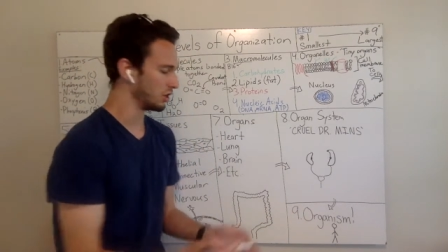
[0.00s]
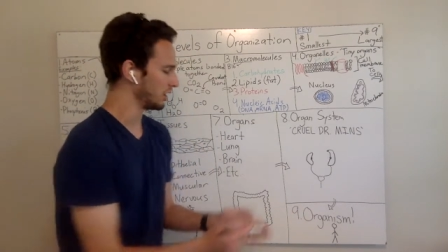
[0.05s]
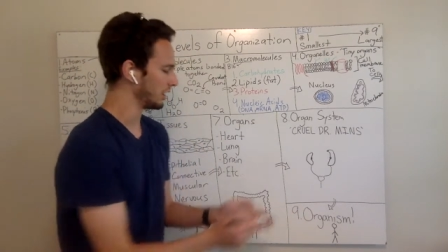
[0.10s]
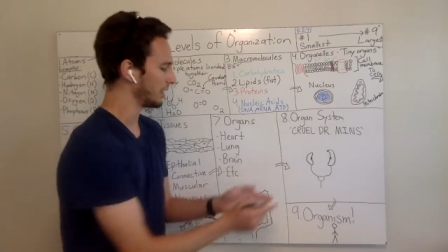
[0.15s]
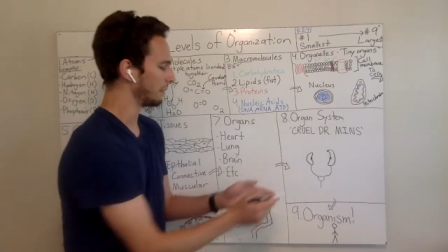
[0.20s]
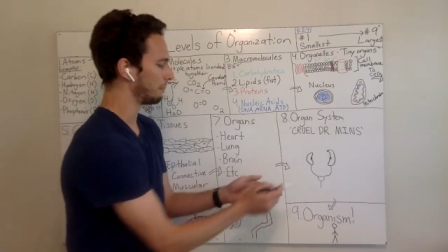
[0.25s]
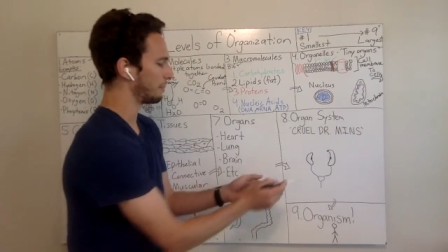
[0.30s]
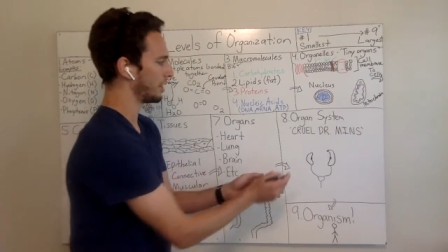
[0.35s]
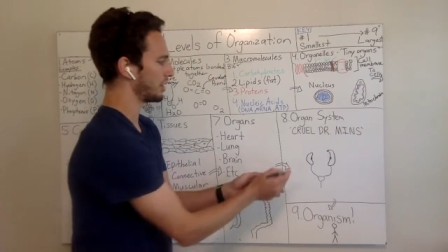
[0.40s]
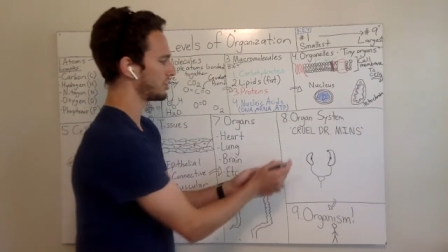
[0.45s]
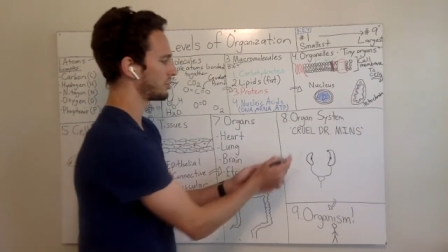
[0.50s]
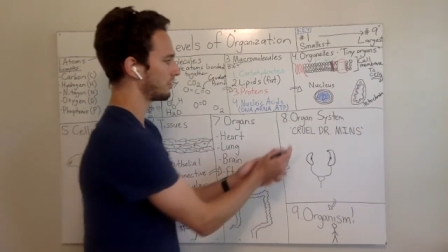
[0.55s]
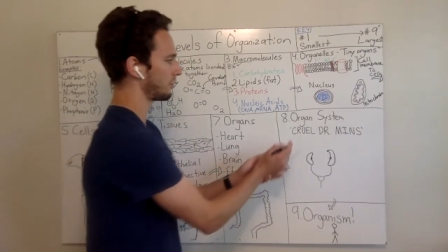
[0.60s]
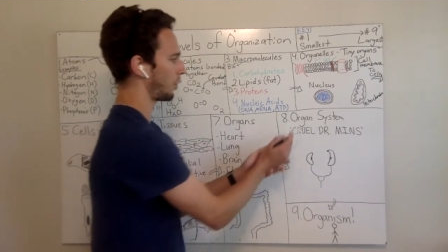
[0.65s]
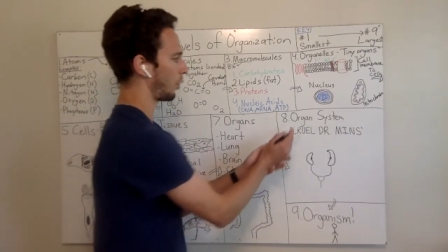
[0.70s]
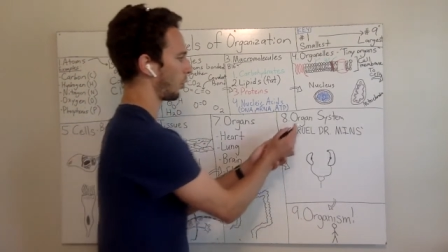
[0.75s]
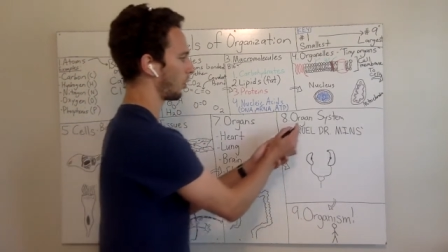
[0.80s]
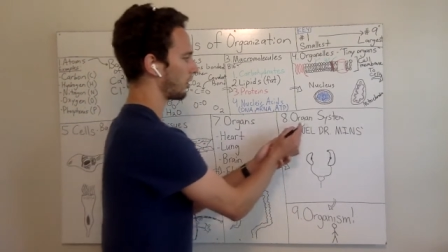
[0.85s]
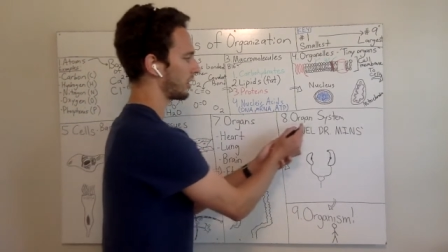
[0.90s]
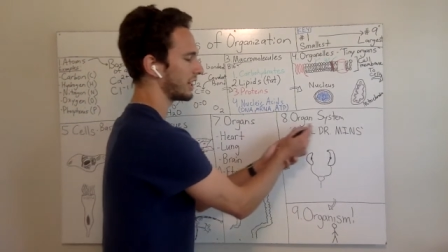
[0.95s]
you need a
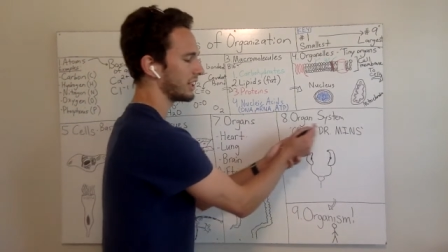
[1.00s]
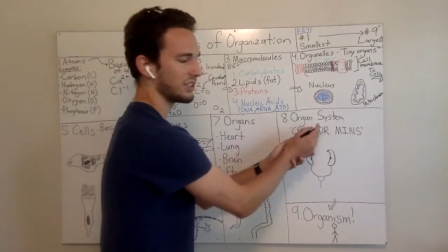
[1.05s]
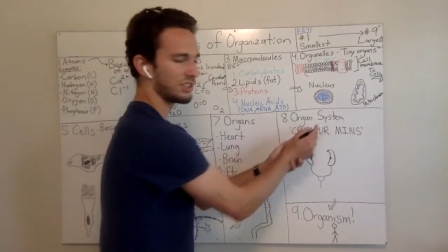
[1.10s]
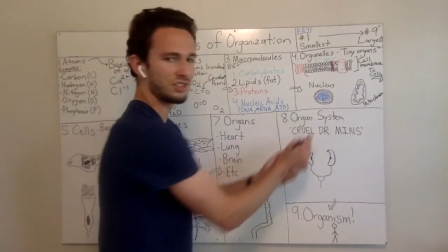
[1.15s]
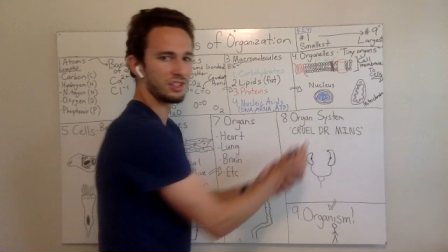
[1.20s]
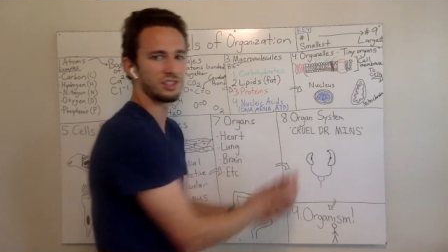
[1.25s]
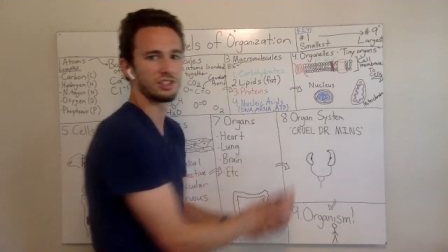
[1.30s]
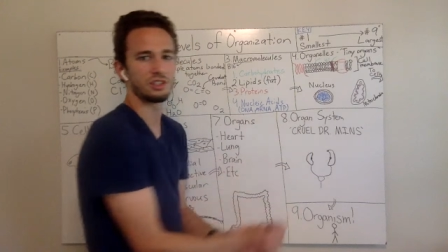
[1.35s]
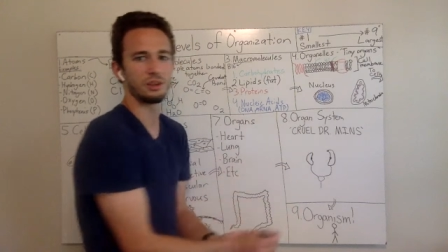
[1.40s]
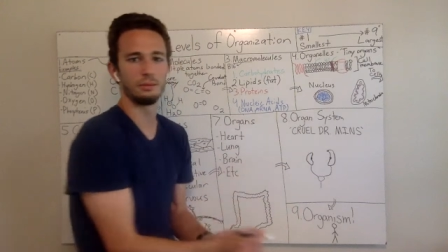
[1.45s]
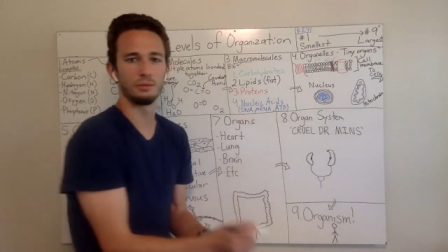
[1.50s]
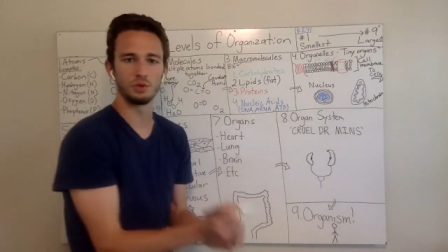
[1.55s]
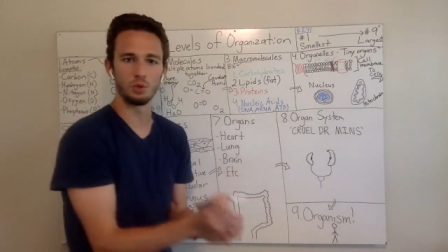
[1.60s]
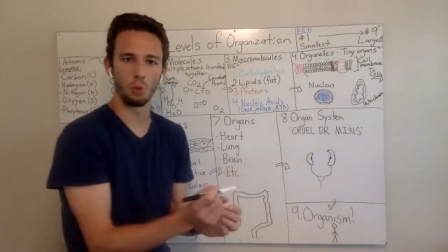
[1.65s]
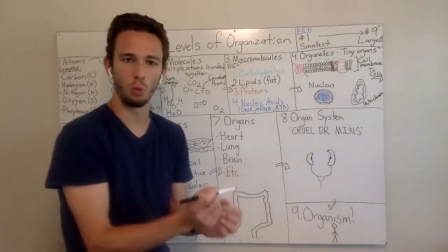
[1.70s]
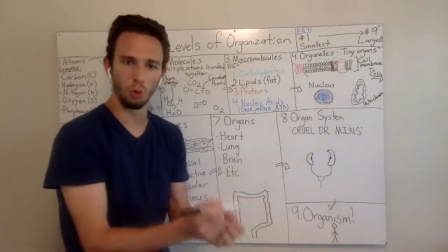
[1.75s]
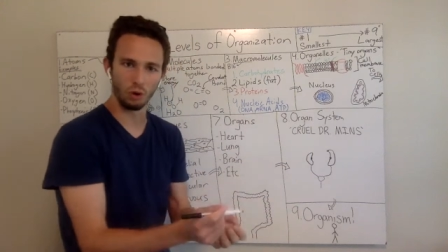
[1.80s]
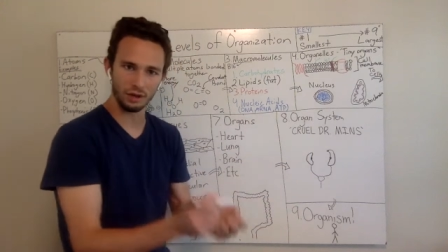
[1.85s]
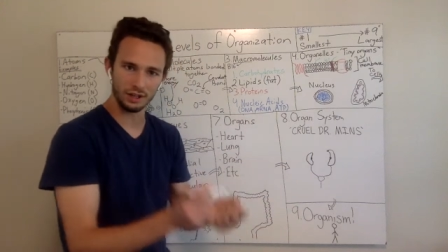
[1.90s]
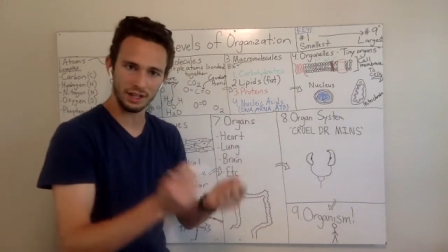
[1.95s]
bunch of organ
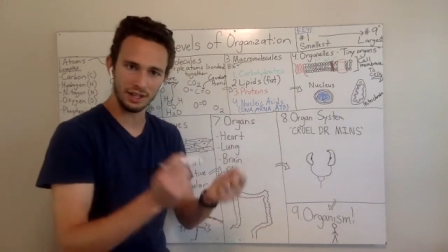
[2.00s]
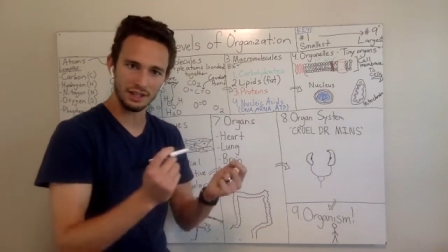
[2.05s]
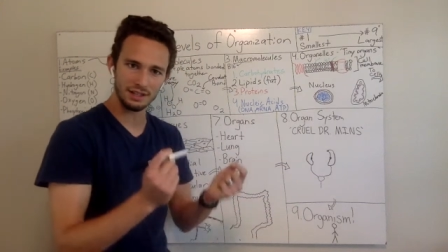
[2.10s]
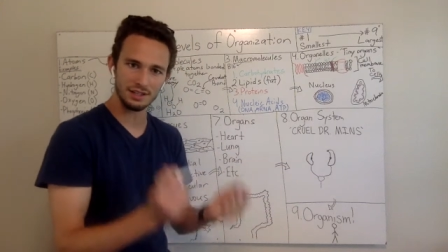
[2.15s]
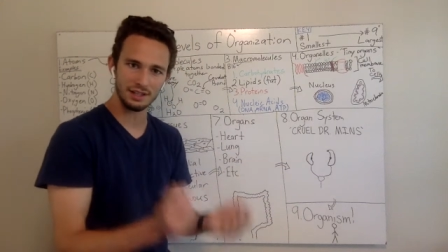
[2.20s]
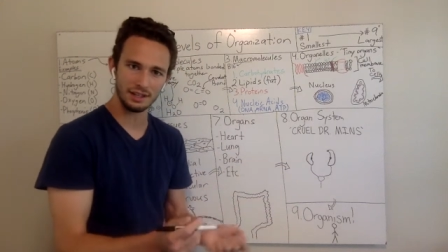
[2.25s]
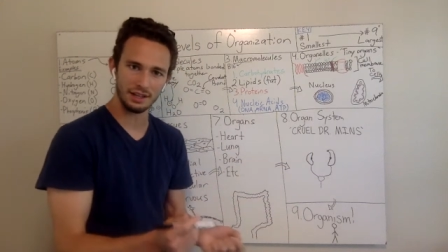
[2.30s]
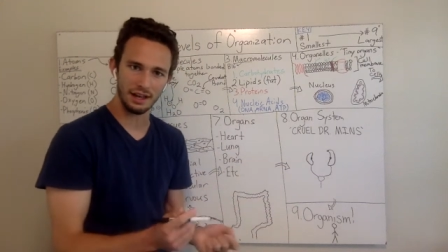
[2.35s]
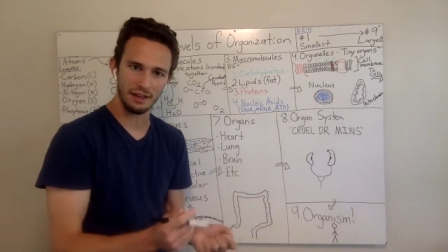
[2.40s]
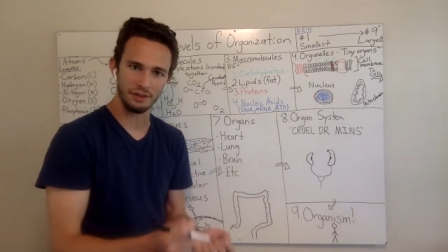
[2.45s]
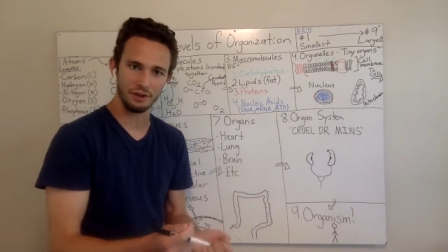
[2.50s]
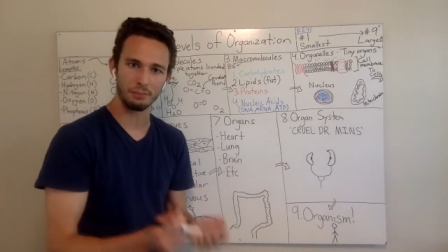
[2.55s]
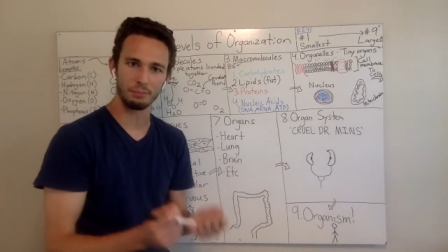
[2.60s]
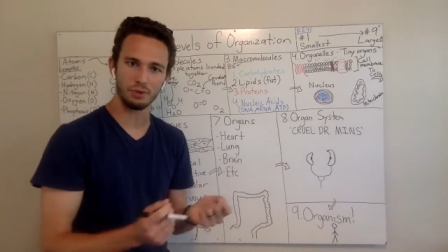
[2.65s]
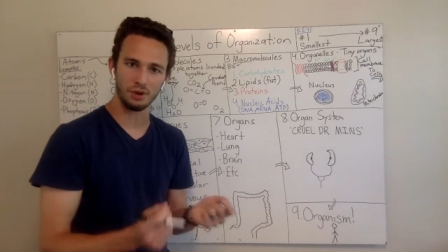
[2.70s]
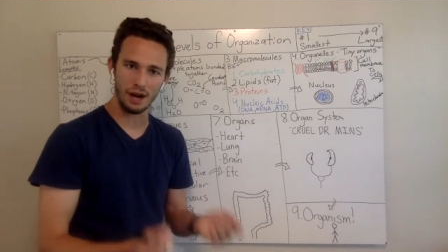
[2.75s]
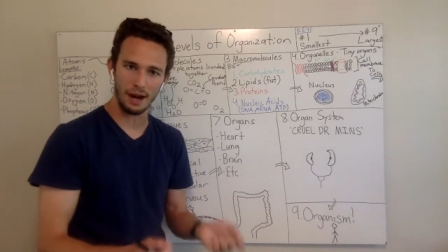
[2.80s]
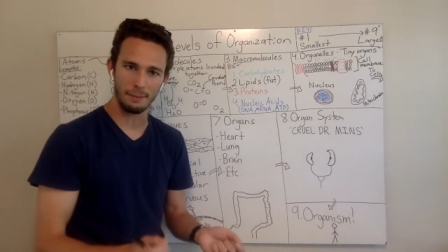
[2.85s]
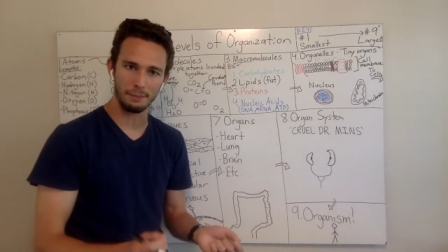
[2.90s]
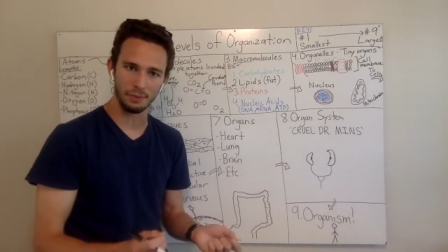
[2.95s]
systems working
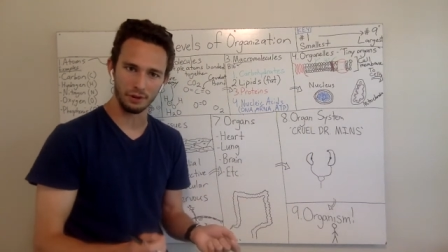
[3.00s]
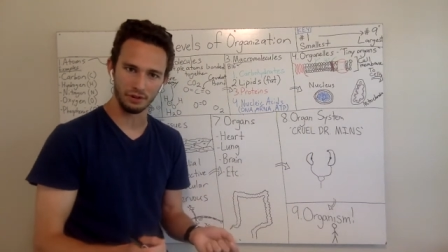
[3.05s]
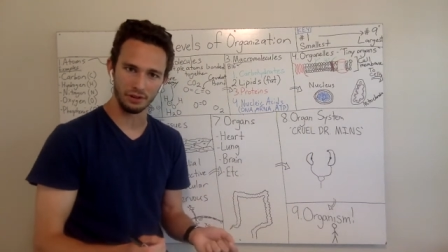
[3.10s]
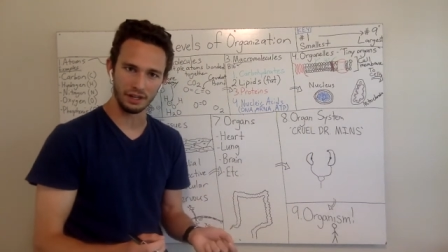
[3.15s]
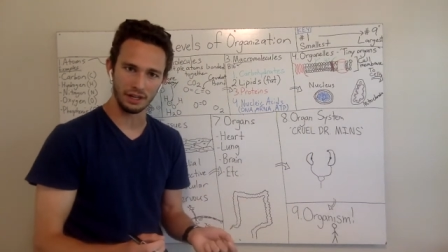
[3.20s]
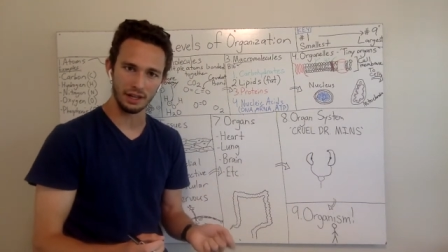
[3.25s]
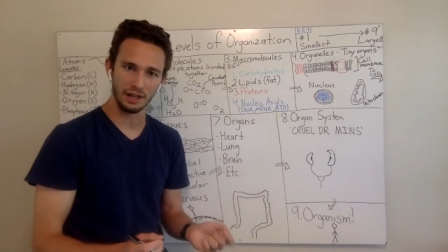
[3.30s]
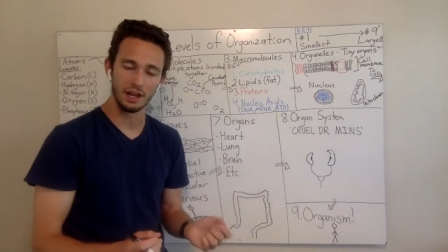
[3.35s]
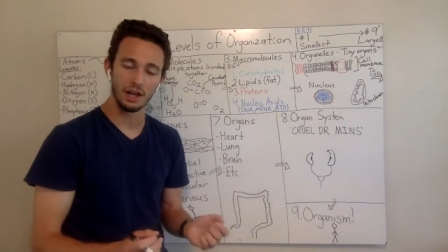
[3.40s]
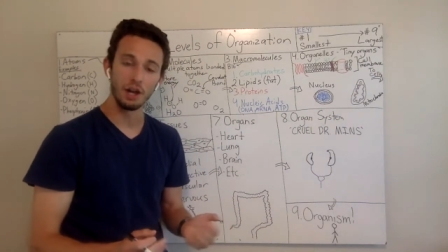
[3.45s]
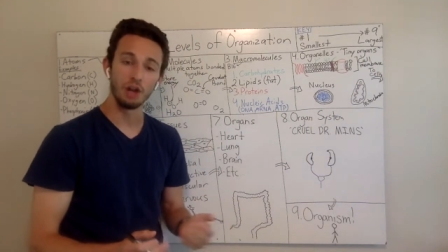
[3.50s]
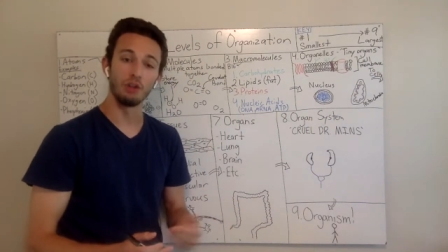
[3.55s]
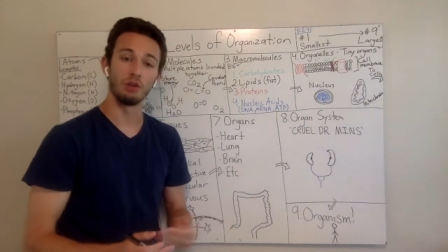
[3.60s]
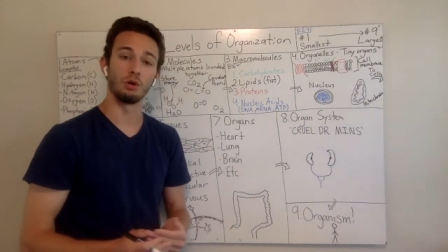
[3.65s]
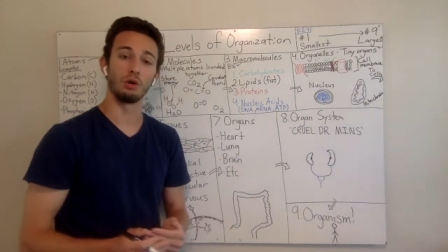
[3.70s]
together properly